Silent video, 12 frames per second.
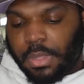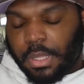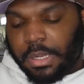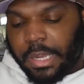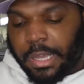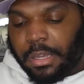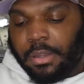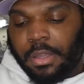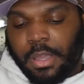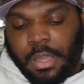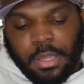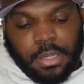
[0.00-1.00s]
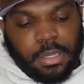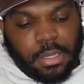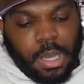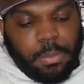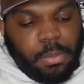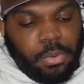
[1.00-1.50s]
Now, a
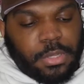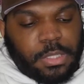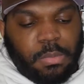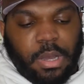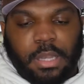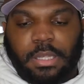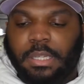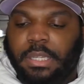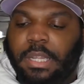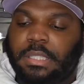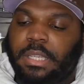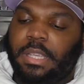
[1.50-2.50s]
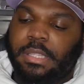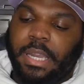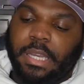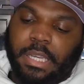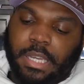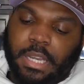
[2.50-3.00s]
couple more small little details that
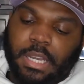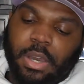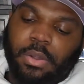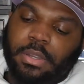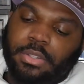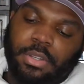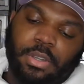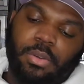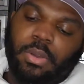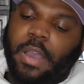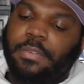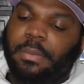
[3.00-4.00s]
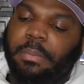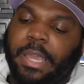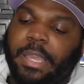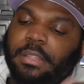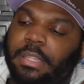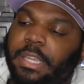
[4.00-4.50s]
I did notice, you know, off the
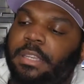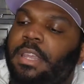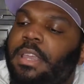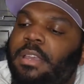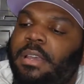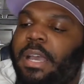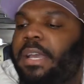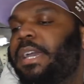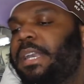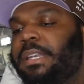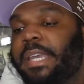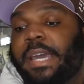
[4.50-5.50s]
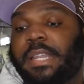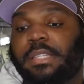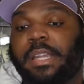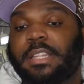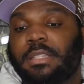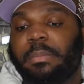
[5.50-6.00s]
back that kind of stood
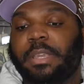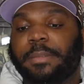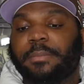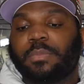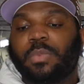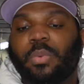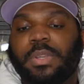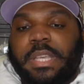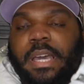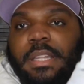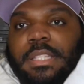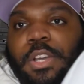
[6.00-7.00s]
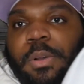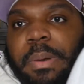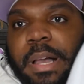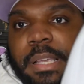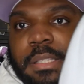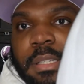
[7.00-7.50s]
out to me was how the toe
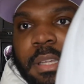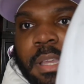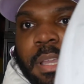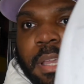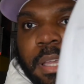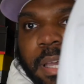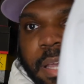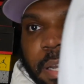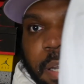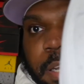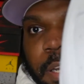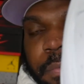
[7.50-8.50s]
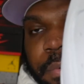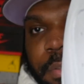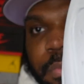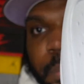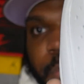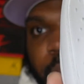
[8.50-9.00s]
box kind of differs
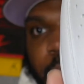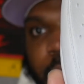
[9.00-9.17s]
from a